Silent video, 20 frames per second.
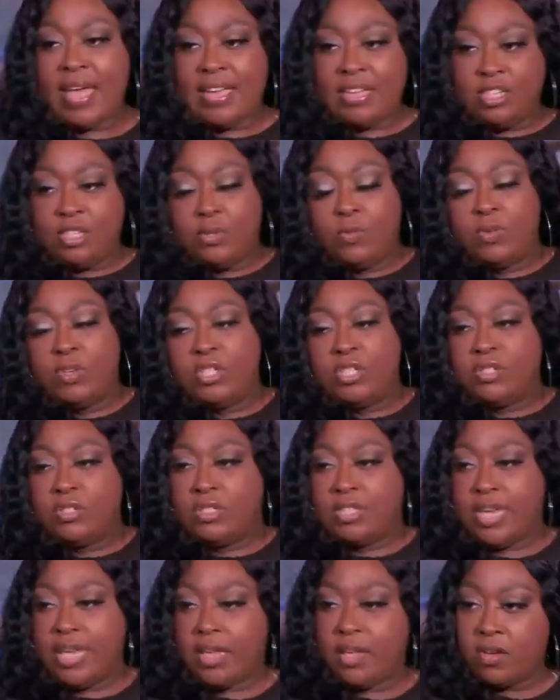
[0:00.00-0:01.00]
me ask you, what's your
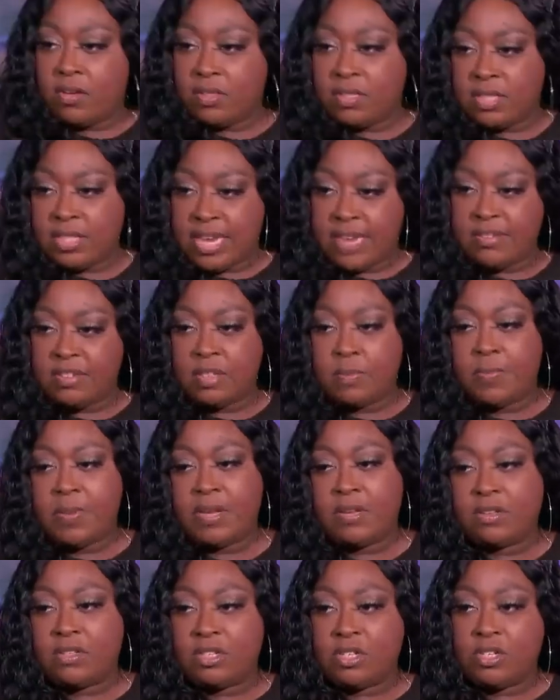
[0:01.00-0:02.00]
take on the Dave
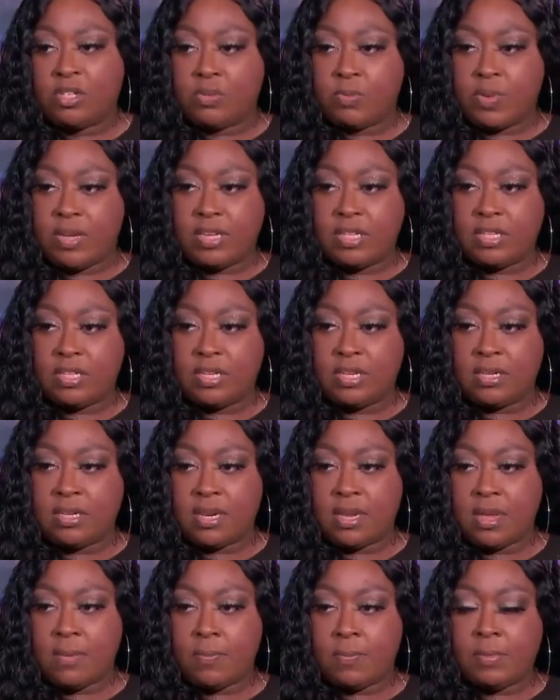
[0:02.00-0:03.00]
Chappelle
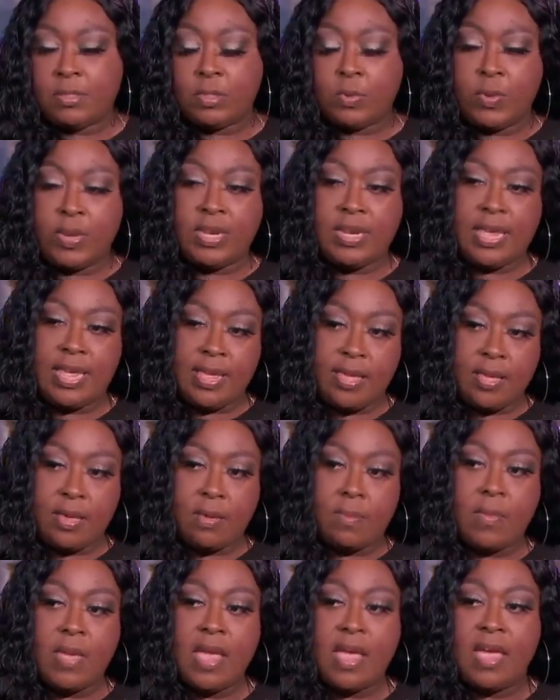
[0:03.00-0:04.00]
situation between
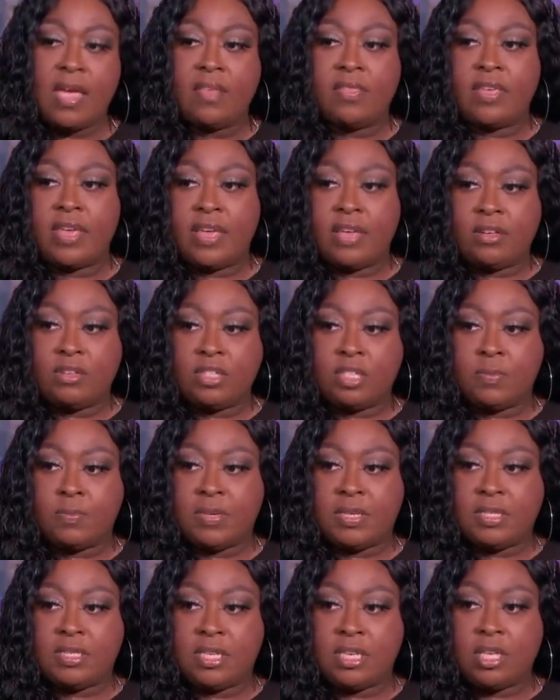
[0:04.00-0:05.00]
him and the
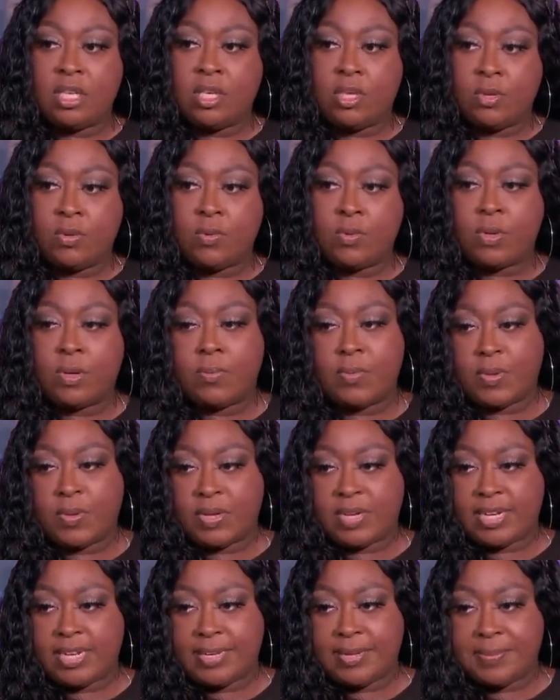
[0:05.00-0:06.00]
LGBTQ
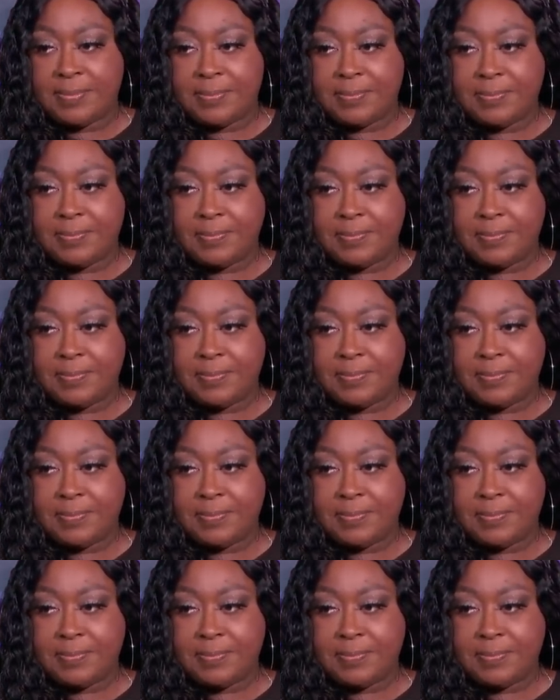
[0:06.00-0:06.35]
community?